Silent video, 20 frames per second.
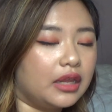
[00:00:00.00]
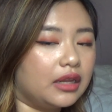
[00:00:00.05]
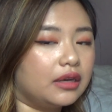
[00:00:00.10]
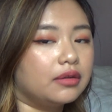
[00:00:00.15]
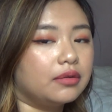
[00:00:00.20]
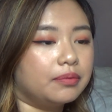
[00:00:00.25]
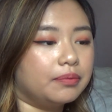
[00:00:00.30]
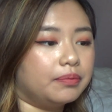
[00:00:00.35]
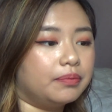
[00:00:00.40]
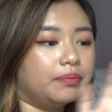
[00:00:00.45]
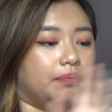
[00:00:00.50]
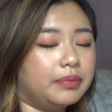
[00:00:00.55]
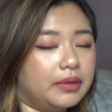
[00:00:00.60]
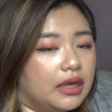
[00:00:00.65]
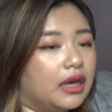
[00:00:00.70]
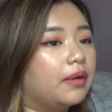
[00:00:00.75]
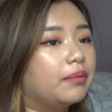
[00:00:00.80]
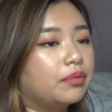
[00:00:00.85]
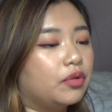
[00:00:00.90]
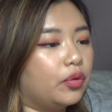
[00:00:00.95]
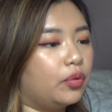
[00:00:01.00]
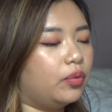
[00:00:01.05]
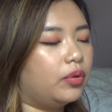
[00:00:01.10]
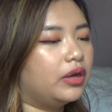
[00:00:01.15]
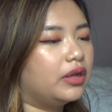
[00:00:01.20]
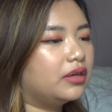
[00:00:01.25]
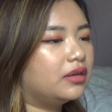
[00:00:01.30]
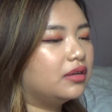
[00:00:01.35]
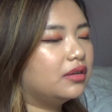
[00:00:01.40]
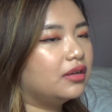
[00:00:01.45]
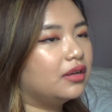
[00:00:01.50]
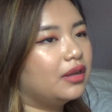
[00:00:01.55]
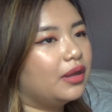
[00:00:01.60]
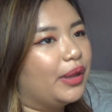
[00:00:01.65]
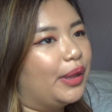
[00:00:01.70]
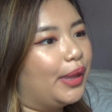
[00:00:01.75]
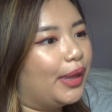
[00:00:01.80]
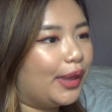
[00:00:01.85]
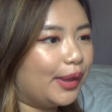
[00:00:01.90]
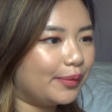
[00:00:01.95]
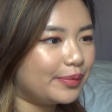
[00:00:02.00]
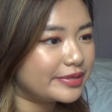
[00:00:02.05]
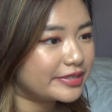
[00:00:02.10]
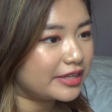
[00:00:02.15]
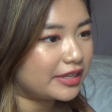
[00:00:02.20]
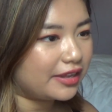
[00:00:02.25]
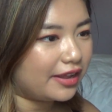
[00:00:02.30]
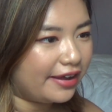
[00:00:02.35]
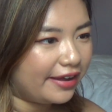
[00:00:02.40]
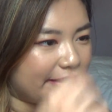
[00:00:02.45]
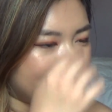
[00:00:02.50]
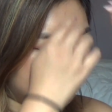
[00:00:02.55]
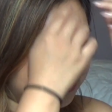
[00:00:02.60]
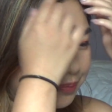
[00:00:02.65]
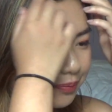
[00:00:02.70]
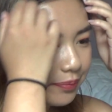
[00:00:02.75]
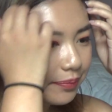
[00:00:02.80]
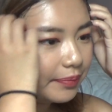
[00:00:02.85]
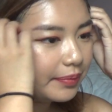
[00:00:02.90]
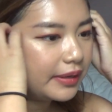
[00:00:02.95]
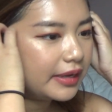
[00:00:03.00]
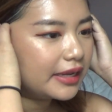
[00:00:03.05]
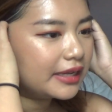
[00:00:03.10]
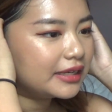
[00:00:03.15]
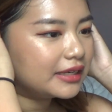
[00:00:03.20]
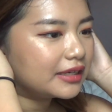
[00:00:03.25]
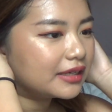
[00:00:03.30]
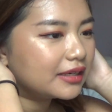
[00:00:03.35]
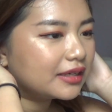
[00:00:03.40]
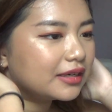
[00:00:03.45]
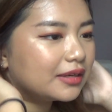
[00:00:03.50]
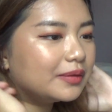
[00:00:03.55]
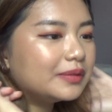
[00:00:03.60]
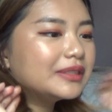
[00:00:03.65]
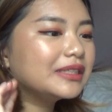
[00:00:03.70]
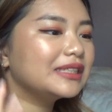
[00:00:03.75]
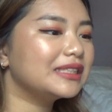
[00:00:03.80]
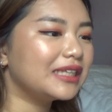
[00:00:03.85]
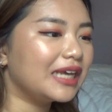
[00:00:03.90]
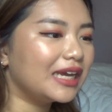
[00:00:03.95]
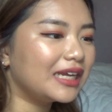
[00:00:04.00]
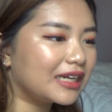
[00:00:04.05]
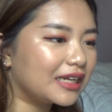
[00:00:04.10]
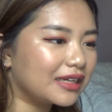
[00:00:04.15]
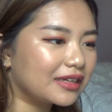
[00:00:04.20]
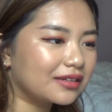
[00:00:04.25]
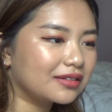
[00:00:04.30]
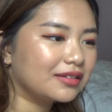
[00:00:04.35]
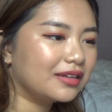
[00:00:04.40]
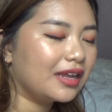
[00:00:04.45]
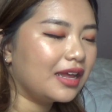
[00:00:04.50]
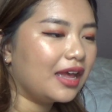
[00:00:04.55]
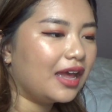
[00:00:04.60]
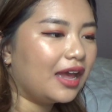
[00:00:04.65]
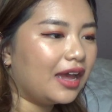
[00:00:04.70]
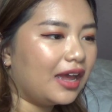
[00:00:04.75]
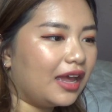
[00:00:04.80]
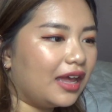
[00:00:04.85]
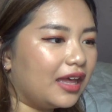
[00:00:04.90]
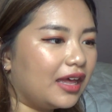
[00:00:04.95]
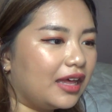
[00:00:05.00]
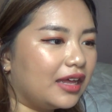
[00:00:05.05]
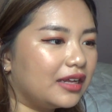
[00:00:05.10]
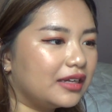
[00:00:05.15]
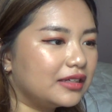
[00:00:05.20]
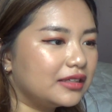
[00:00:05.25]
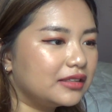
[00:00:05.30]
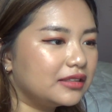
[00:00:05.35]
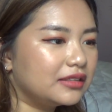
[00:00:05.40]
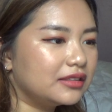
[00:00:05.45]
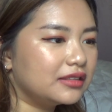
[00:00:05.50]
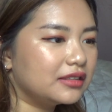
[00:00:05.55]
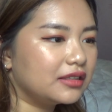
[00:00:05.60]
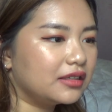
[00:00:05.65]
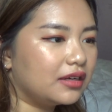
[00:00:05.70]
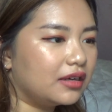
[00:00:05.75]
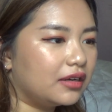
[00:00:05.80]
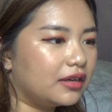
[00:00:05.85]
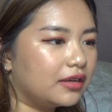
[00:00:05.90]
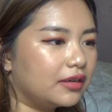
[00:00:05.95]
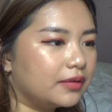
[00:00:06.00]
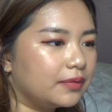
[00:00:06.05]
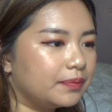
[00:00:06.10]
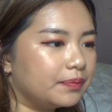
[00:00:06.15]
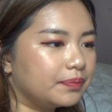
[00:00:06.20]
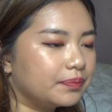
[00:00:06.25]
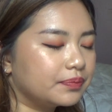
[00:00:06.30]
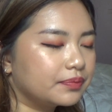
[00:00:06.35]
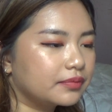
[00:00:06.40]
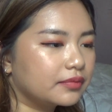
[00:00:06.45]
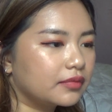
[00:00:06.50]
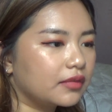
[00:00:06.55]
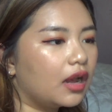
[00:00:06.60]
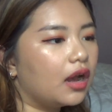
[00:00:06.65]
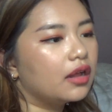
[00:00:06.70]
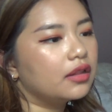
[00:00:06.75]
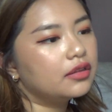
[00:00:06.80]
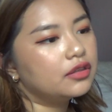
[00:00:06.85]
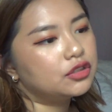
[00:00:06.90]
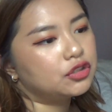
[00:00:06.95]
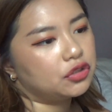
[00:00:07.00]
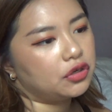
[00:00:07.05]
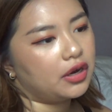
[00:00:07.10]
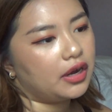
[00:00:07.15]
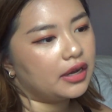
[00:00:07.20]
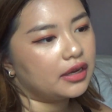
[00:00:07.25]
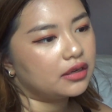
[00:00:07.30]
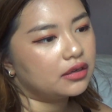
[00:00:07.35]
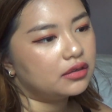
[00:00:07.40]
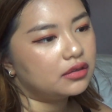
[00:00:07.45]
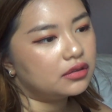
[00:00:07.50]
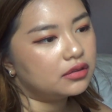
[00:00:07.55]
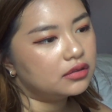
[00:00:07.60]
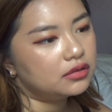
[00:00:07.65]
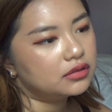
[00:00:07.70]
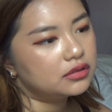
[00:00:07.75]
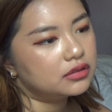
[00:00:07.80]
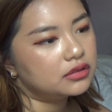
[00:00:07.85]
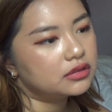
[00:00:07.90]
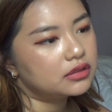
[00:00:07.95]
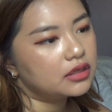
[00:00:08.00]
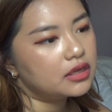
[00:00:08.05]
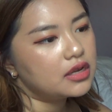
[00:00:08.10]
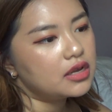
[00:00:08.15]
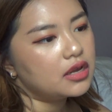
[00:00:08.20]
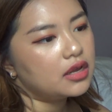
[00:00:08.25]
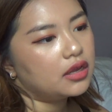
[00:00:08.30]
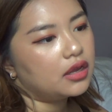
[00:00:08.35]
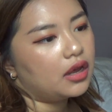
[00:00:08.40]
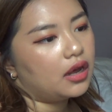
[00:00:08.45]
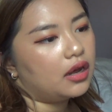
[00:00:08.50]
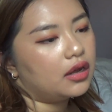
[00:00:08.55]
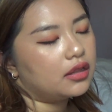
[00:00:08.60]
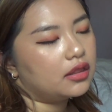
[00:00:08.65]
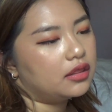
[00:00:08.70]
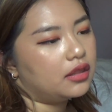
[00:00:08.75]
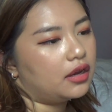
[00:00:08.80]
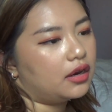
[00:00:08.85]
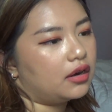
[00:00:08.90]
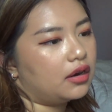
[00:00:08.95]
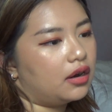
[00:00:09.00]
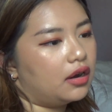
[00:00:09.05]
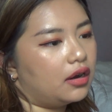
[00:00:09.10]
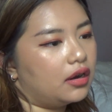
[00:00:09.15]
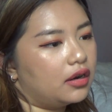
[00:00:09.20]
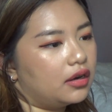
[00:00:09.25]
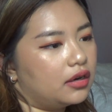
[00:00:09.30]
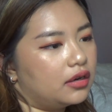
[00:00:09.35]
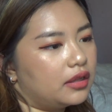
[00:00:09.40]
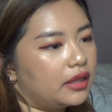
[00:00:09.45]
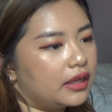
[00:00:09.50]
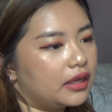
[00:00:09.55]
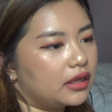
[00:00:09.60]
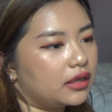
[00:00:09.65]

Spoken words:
then become the wood. It was a lot, but it was exciting. And on the triangle there are